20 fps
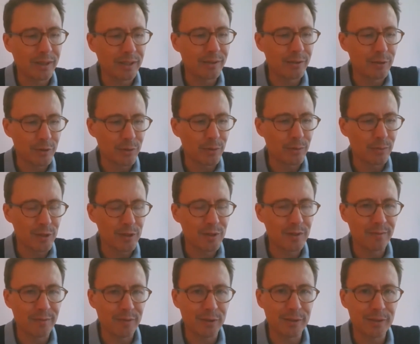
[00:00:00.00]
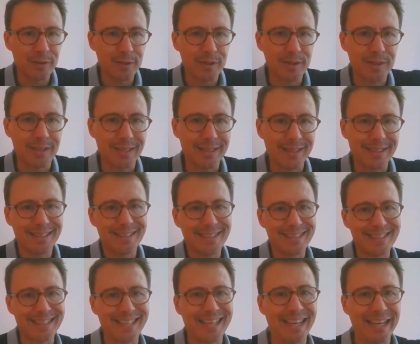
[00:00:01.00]
And so it was the first
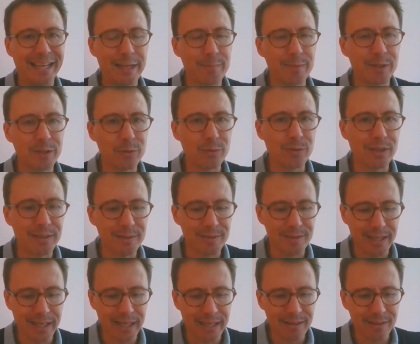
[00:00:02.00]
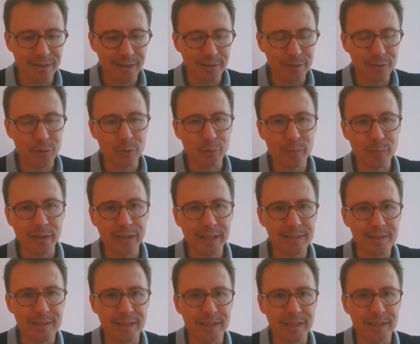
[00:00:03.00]
time in 2008 that it took place,